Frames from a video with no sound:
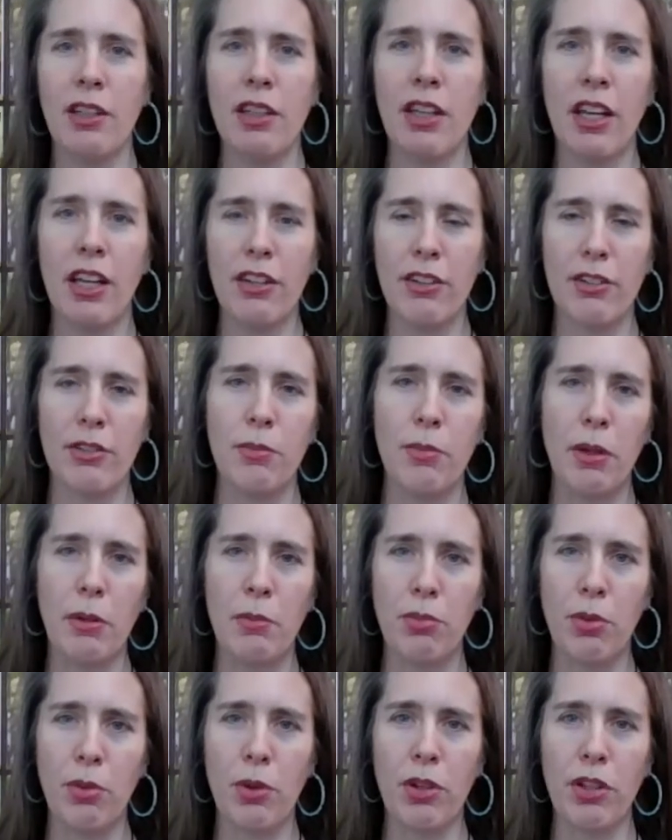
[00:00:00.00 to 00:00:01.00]
and to my
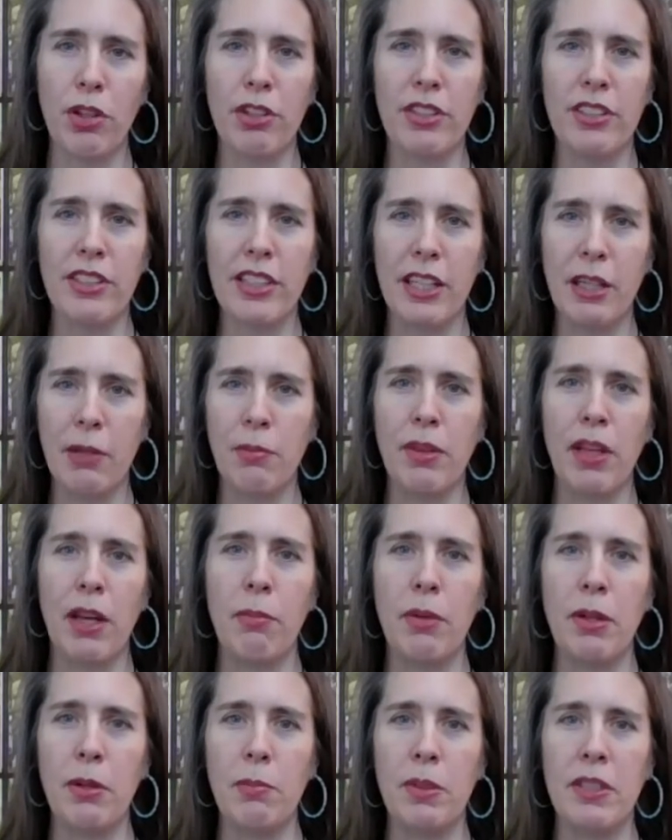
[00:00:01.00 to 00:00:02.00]
broker to keep
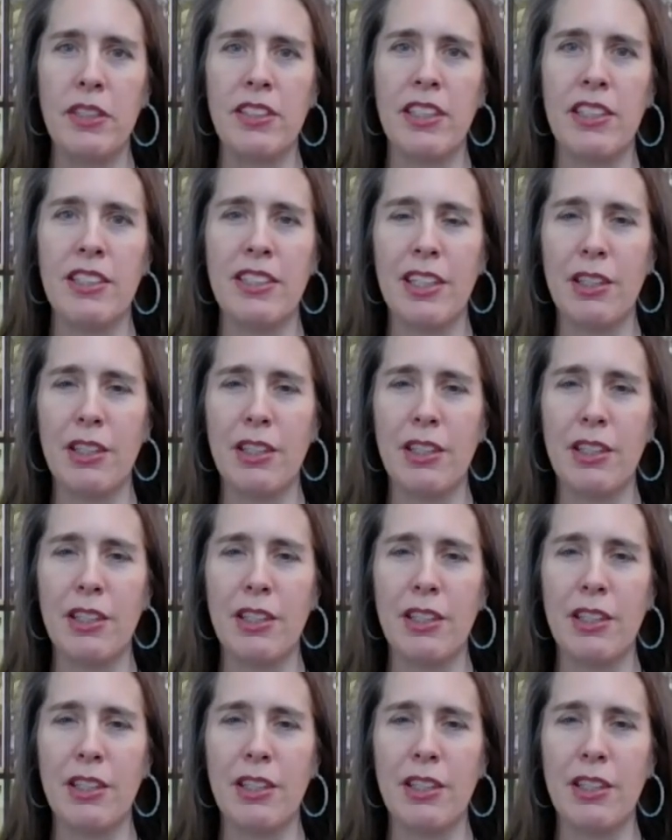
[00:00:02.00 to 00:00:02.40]
them in business.